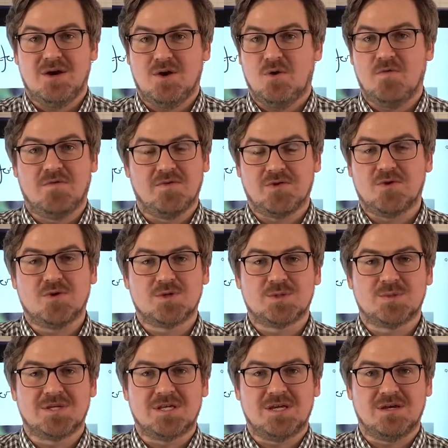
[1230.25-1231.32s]
over the course of
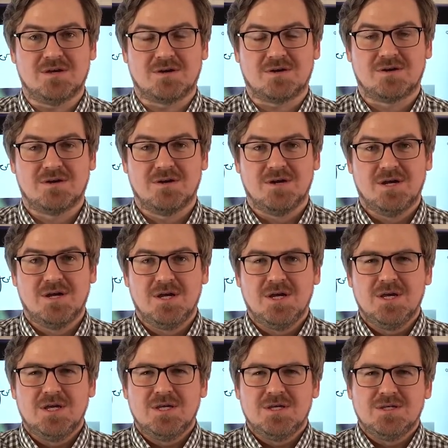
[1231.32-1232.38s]
a year.
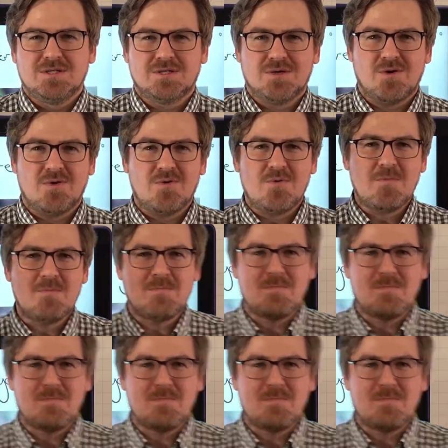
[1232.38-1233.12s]
So